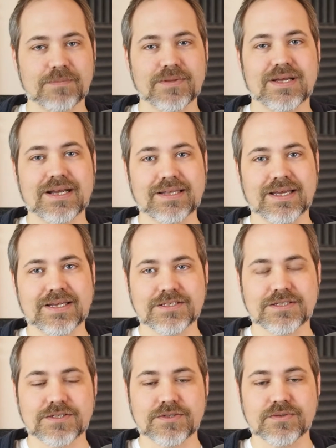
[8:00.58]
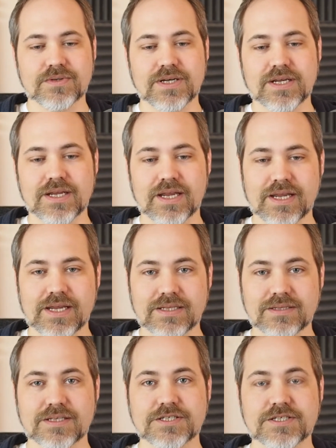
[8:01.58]
apply that to a
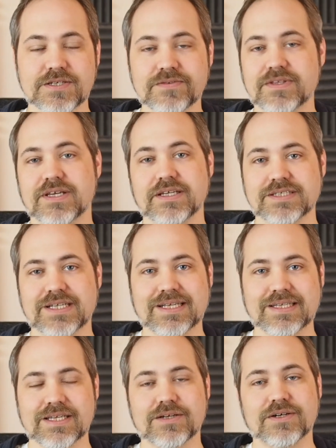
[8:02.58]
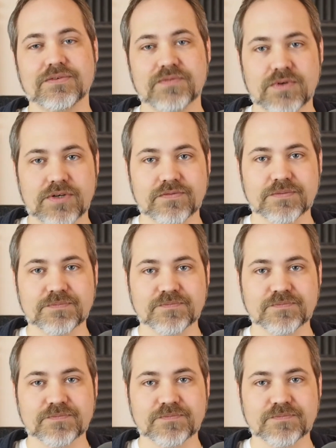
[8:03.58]
list of things that I think are involved.